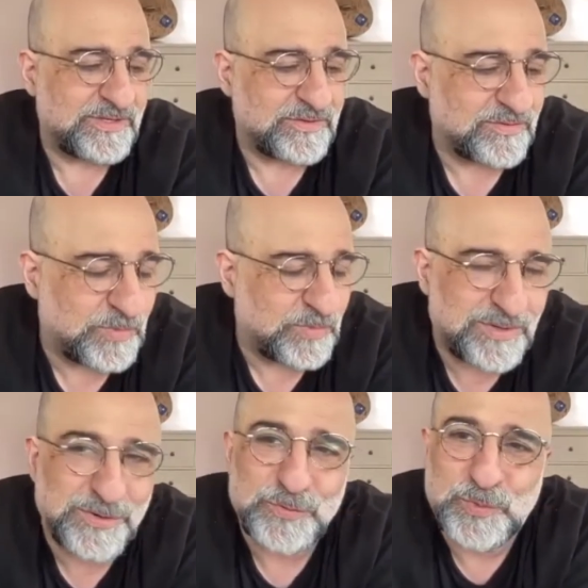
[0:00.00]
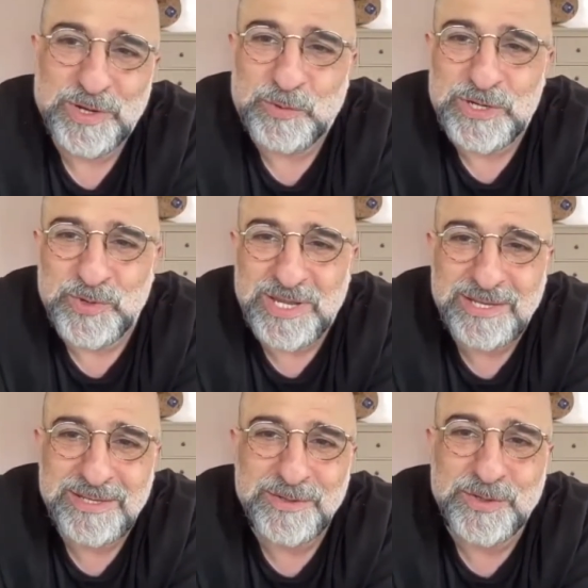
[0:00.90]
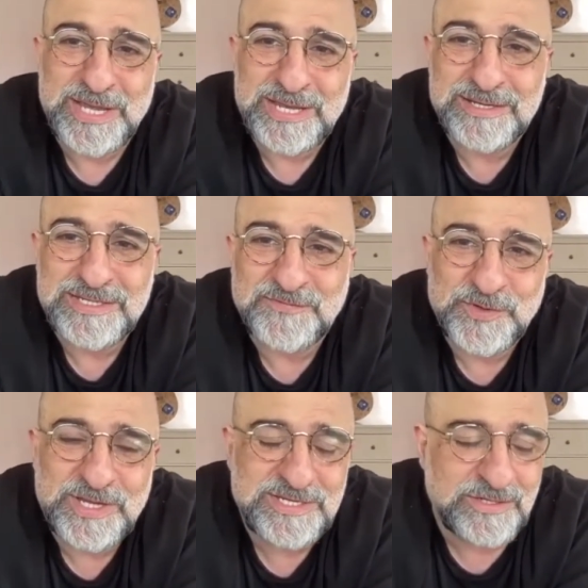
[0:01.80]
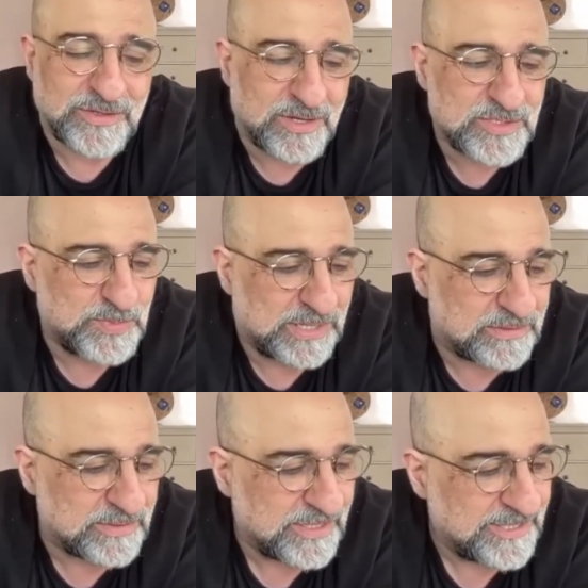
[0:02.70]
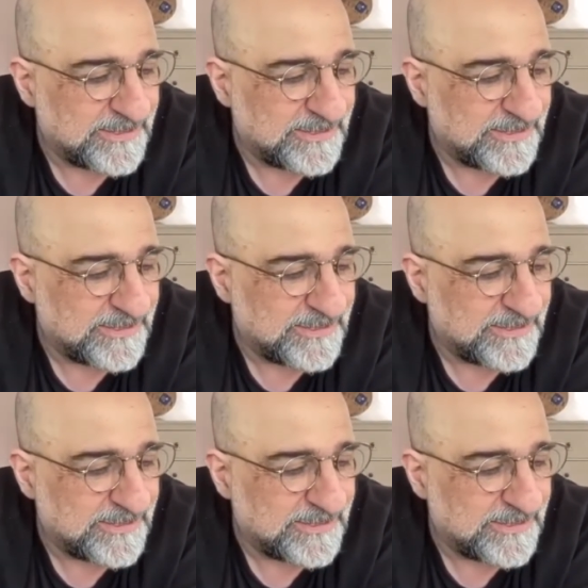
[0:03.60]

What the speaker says: You know, when you eat, you eat as if you're eating your last meal.